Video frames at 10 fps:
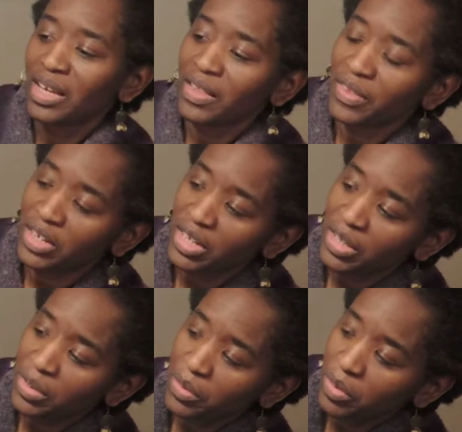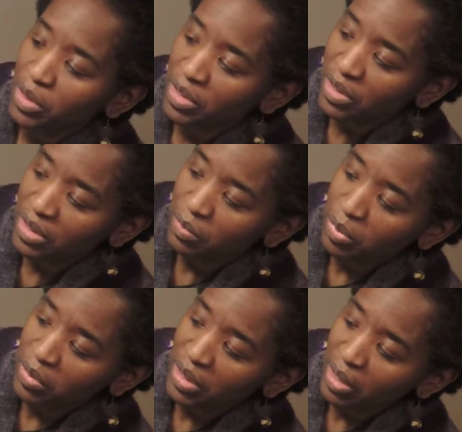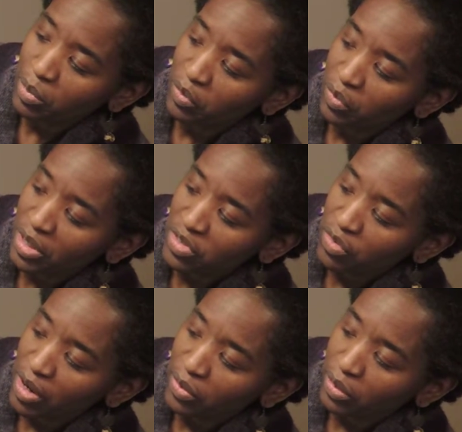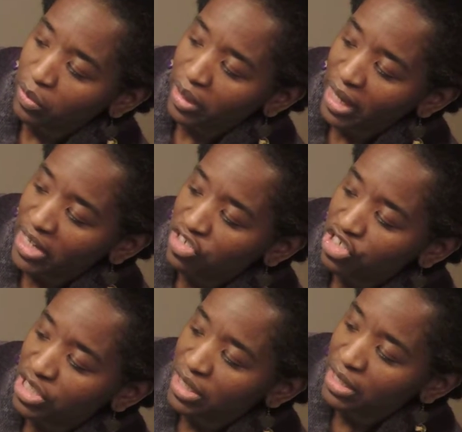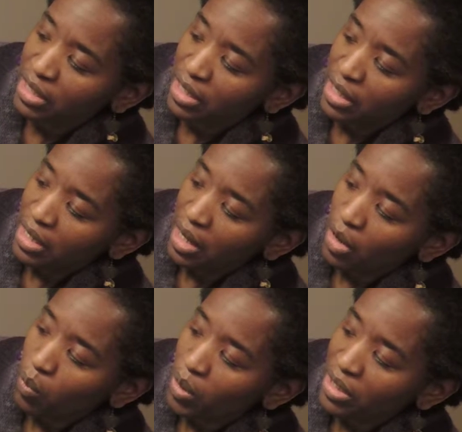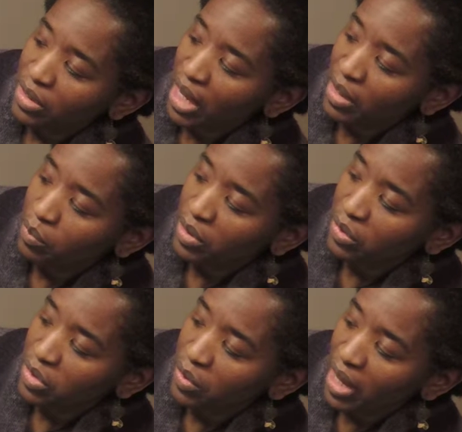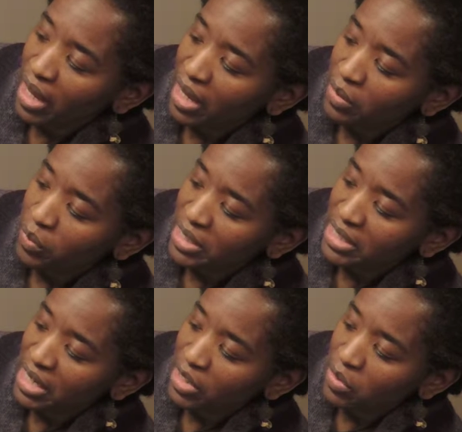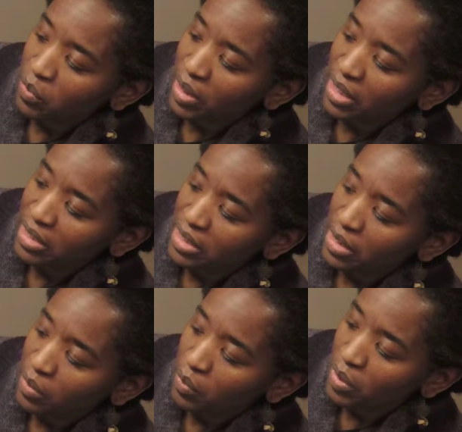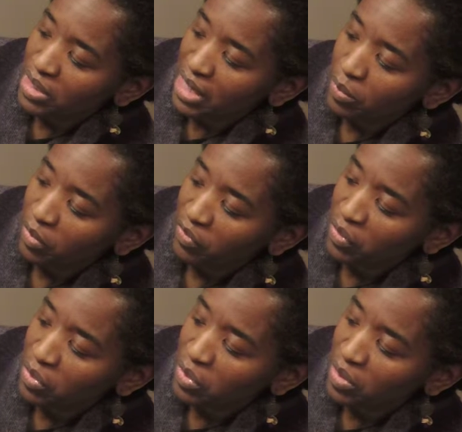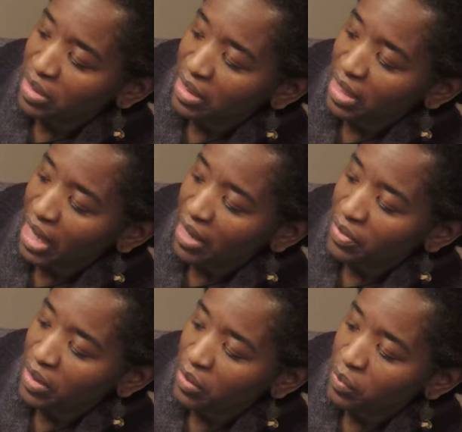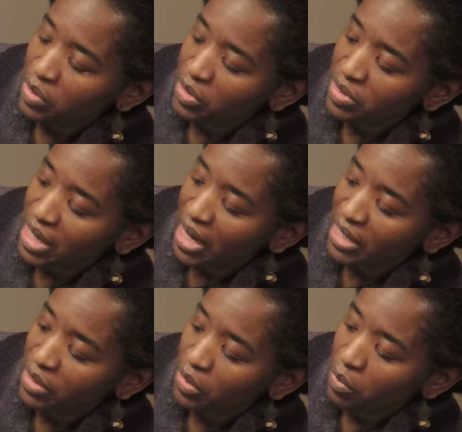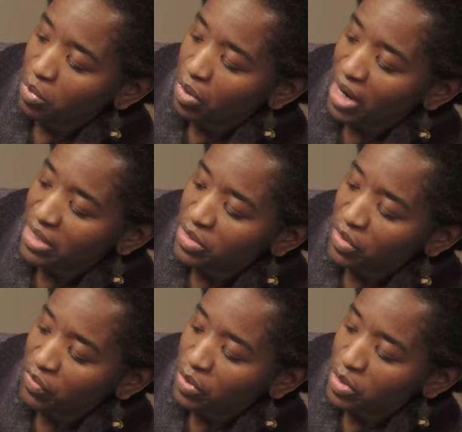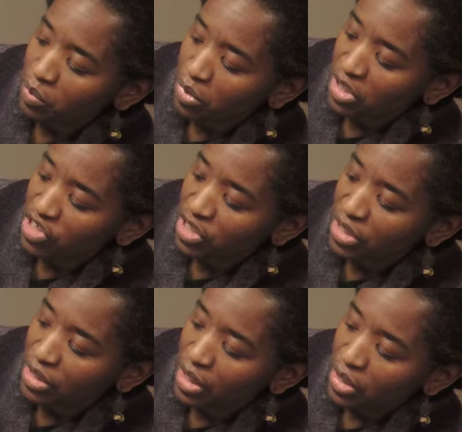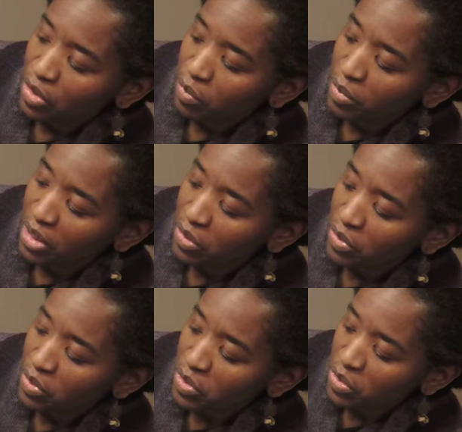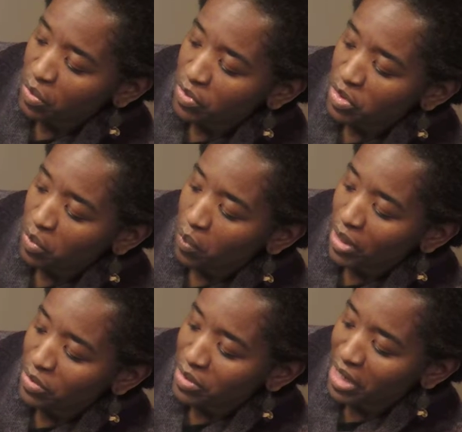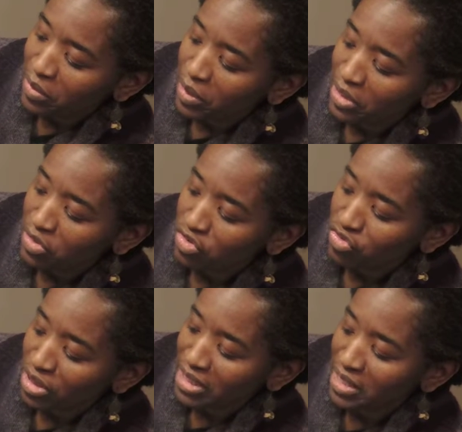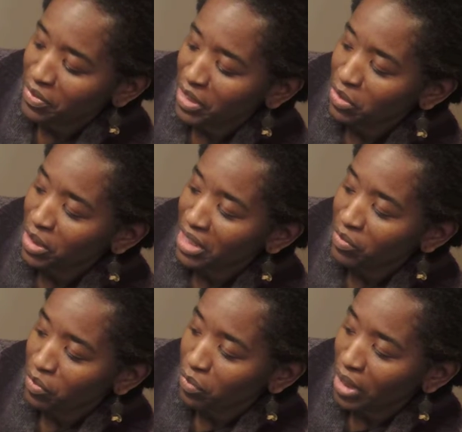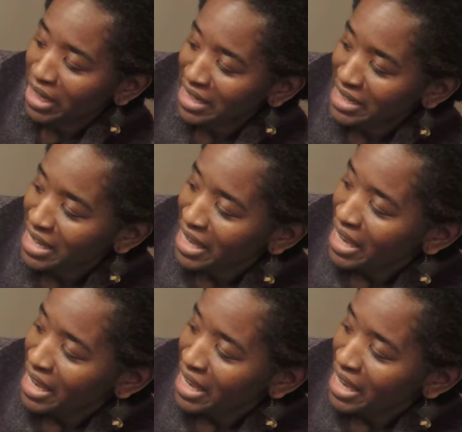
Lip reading: And then here you can put the name of the restaurant, the location, what kind of meal you had, what date you went, what type of food they had there, your dining, your price, your first impression, your menu, your service, your waiter's name, and your drinks. And then you can even rate it.